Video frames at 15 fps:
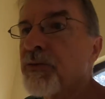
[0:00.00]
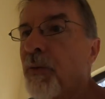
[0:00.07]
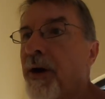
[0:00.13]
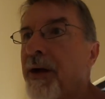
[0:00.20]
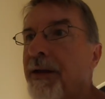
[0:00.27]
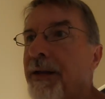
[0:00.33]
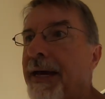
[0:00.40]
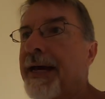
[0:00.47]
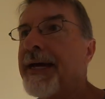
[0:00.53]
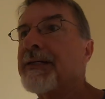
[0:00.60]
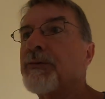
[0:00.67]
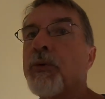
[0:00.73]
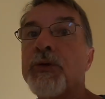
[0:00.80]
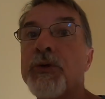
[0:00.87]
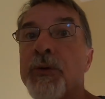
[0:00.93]
well as
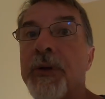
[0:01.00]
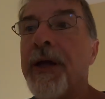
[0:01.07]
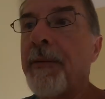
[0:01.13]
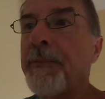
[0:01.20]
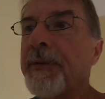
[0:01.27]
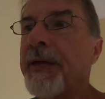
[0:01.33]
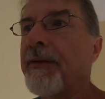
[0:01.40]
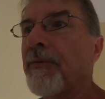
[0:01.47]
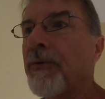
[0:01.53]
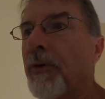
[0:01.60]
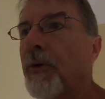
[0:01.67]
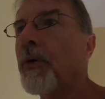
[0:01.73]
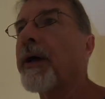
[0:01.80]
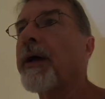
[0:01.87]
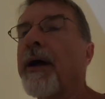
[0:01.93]
we'll do an update real
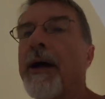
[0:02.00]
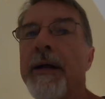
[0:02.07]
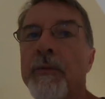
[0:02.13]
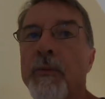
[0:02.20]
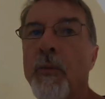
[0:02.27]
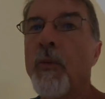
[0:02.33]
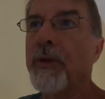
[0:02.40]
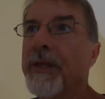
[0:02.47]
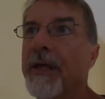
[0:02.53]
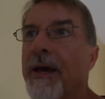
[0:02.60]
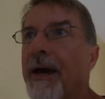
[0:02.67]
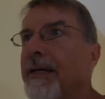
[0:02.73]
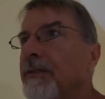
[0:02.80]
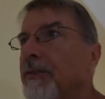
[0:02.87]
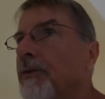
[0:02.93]
quick on what the
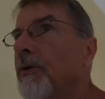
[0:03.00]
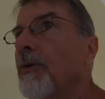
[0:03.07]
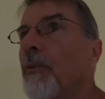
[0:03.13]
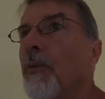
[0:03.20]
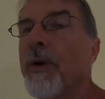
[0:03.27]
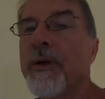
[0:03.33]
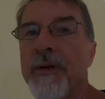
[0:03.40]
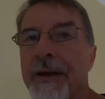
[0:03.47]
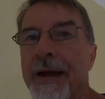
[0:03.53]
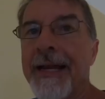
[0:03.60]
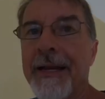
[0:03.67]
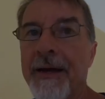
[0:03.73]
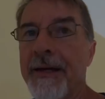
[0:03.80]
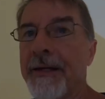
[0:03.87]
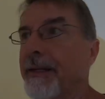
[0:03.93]
guys are doing, where they're at
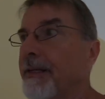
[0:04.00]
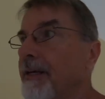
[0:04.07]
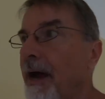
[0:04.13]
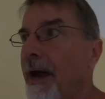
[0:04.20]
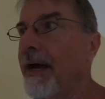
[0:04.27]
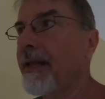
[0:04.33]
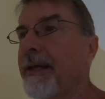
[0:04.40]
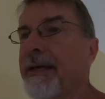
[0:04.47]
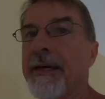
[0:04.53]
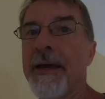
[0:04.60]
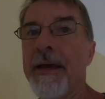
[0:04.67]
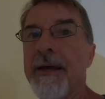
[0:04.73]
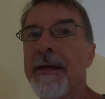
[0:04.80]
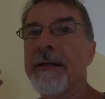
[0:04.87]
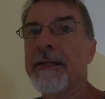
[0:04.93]
on the tiling,
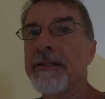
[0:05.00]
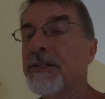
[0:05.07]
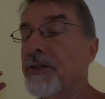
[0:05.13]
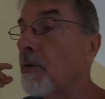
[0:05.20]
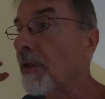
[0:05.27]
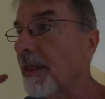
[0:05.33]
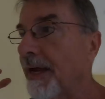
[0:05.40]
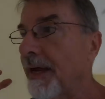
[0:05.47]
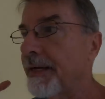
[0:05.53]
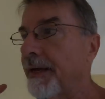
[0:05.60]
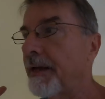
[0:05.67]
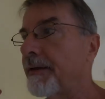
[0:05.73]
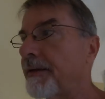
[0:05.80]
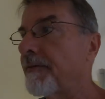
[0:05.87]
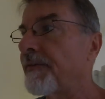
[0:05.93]
the stone cladding
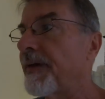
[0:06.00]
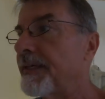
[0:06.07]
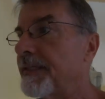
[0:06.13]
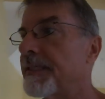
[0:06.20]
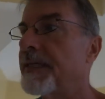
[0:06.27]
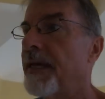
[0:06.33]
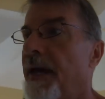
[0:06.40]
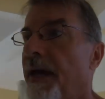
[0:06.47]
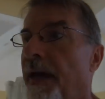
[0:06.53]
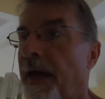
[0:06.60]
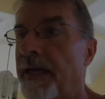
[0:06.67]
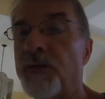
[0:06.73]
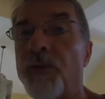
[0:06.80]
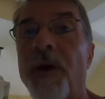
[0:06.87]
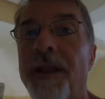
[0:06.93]
on the fence,
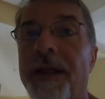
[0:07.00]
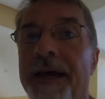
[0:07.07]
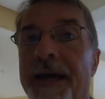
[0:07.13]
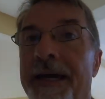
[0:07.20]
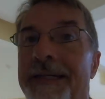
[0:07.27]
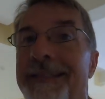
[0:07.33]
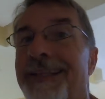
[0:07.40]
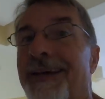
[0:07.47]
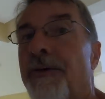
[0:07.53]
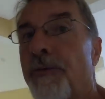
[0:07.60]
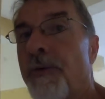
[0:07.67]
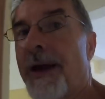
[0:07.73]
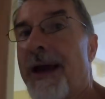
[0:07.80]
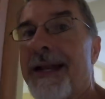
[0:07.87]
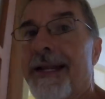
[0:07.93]
as well as the
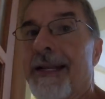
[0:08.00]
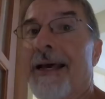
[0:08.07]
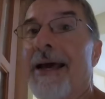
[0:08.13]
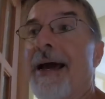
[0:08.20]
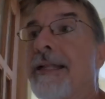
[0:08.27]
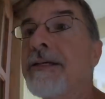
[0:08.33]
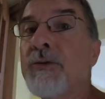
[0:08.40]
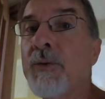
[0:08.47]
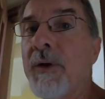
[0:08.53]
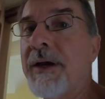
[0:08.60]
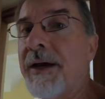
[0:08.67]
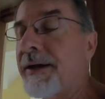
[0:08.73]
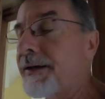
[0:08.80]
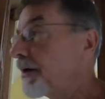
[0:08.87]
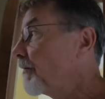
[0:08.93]
granite, the guy that's
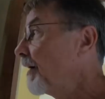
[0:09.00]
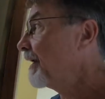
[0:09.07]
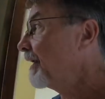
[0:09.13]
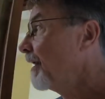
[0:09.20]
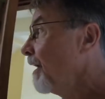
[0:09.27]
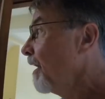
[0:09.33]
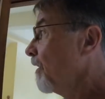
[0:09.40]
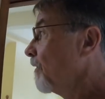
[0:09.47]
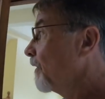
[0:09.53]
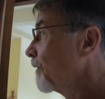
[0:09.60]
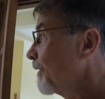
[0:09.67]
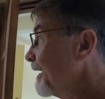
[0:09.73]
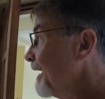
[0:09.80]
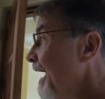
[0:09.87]
working on the granite. Well, anyway,